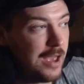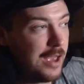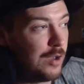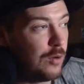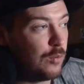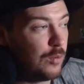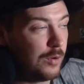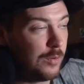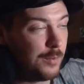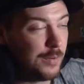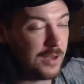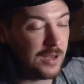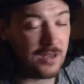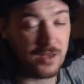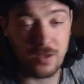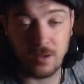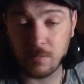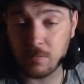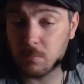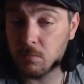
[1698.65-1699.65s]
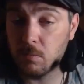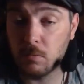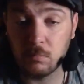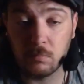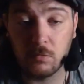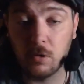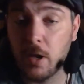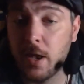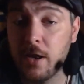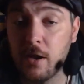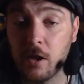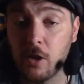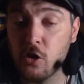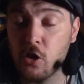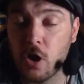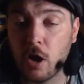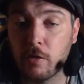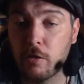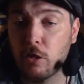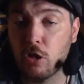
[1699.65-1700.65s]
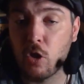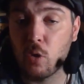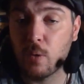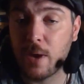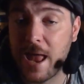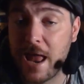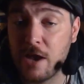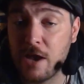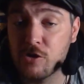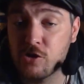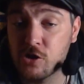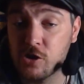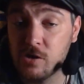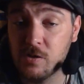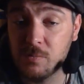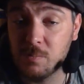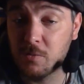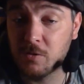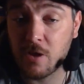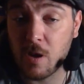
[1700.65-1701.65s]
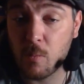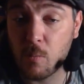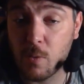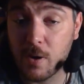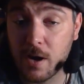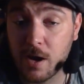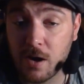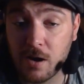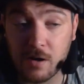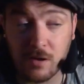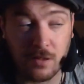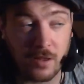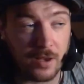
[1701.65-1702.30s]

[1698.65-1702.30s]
It would be in another location somewhere,